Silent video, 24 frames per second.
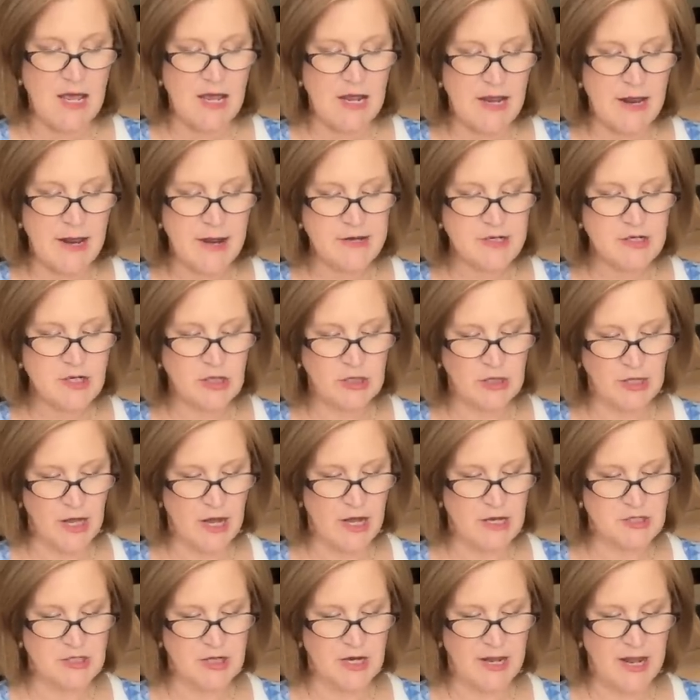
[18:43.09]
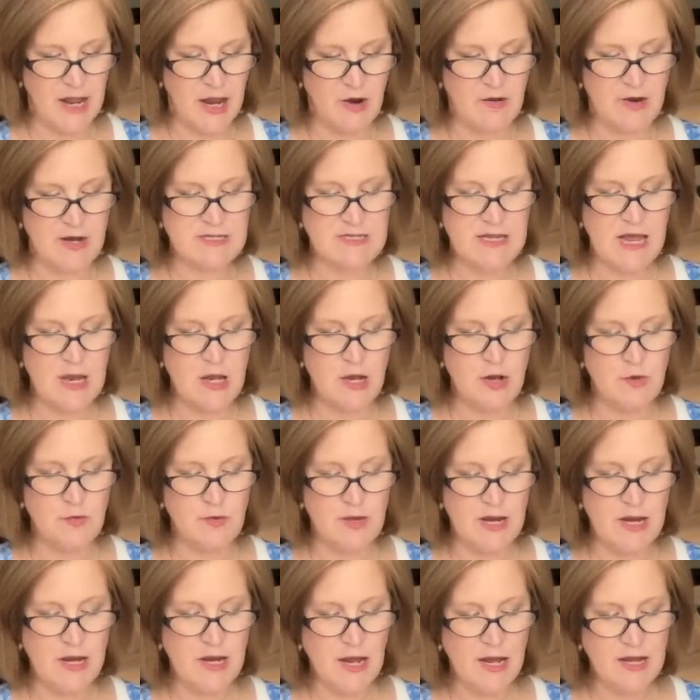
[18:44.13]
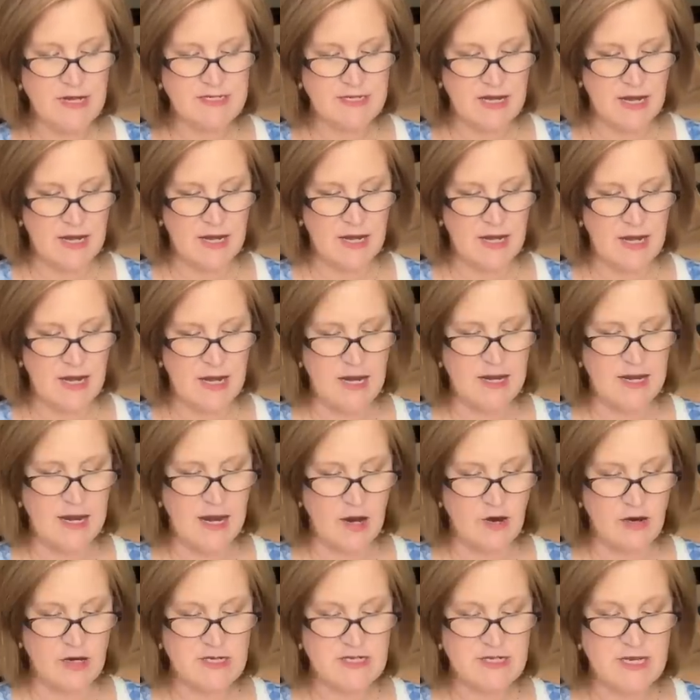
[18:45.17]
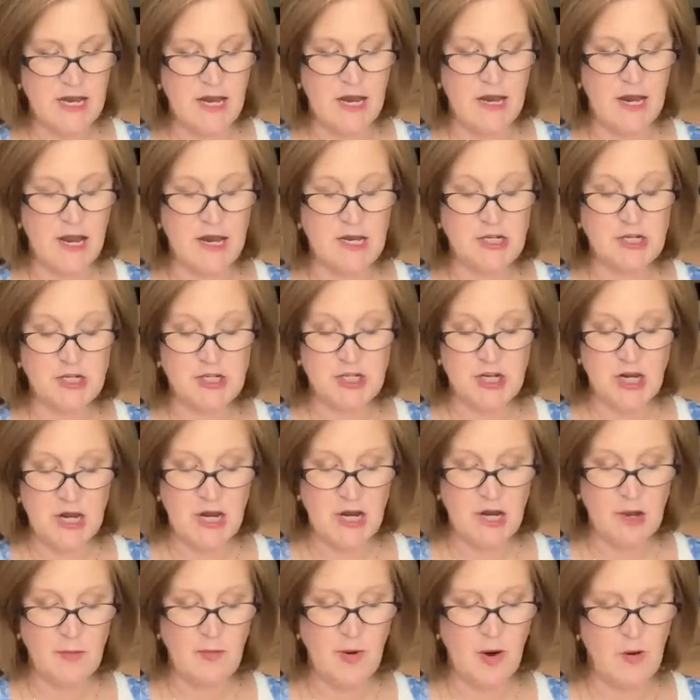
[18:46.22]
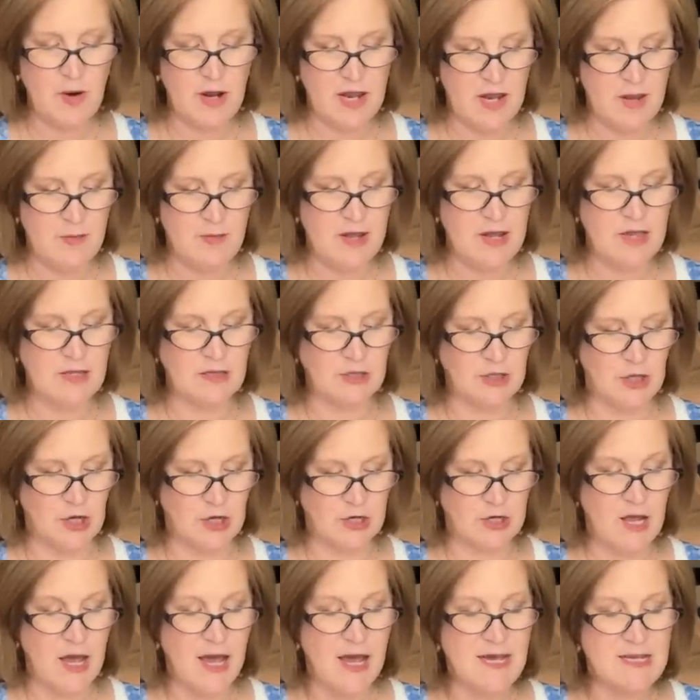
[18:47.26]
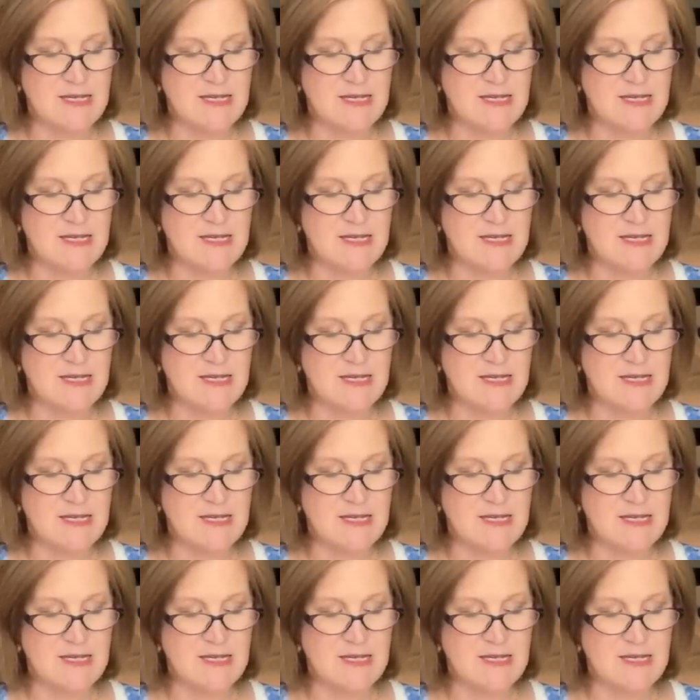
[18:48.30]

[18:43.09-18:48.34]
each clutch carries a unique identity, guaranteeing a chic bohemian look.